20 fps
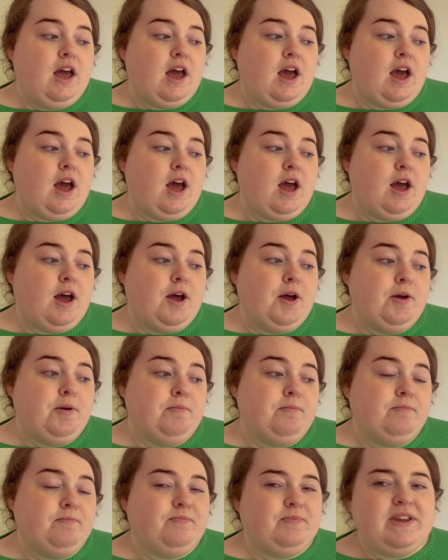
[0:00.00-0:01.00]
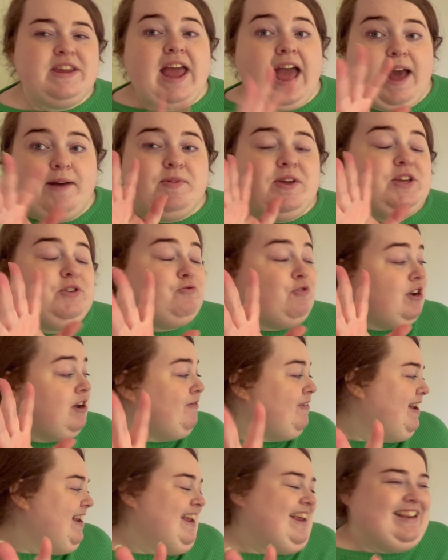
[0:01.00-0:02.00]
Yeah, it's really,
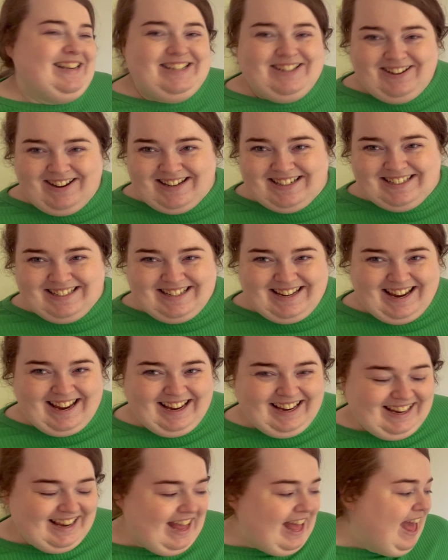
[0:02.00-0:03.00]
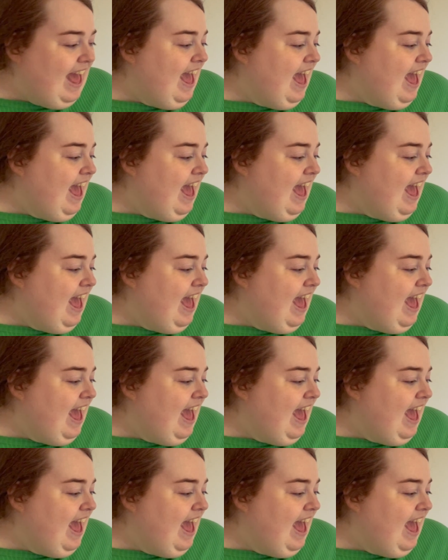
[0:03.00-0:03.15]
really interesting.